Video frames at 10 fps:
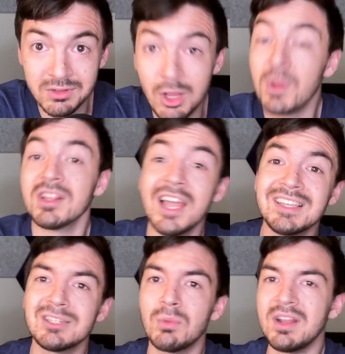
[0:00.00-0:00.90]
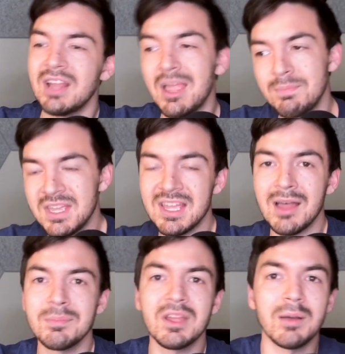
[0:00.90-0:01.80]
No one likes when a
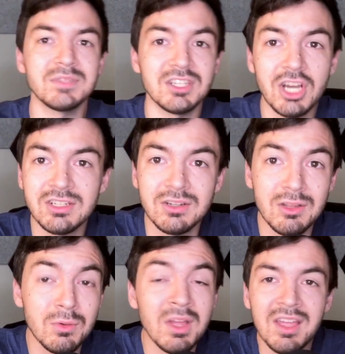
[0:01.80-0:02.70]
PM comes and checks on you